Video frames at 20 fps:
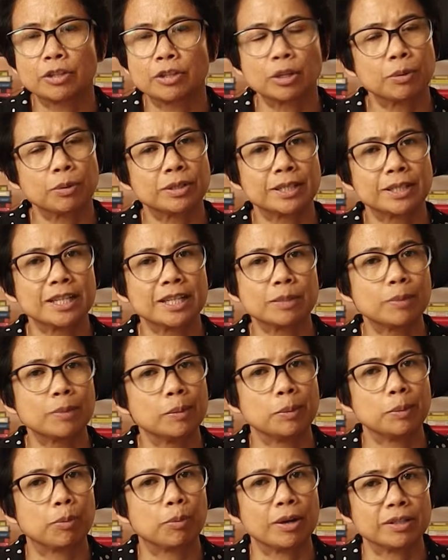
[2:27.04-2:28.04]
So a cyst may
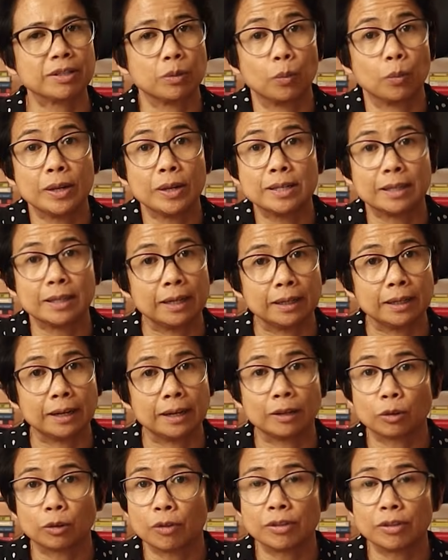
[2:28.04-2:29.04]
be present one day
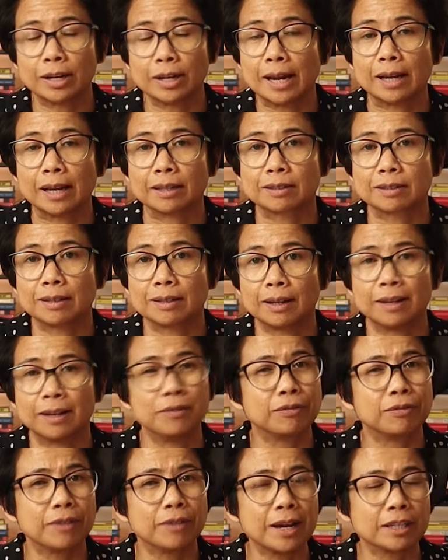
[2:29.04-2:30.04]
and gone the next, and in
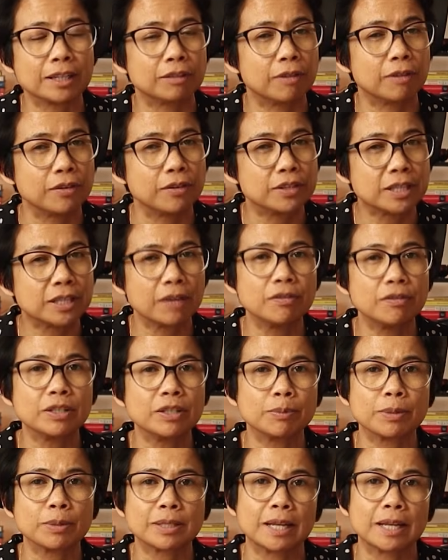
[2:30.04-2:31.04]
fact around
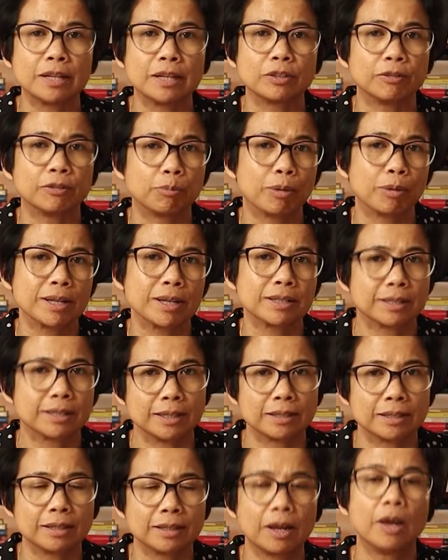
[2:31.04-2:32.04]
70% of breast
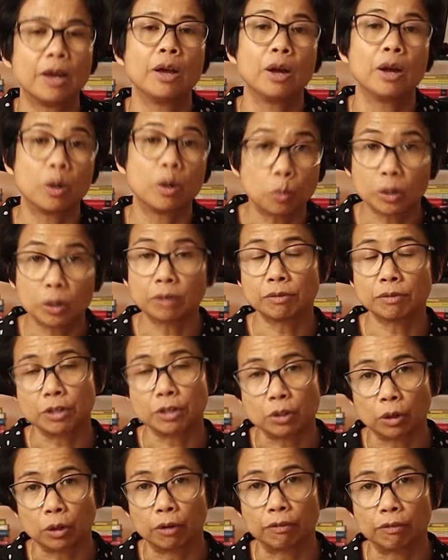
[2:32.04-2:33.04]
cysts will
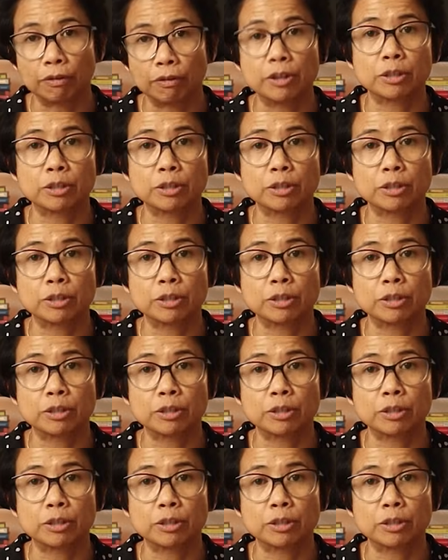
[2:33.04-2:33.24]
resolve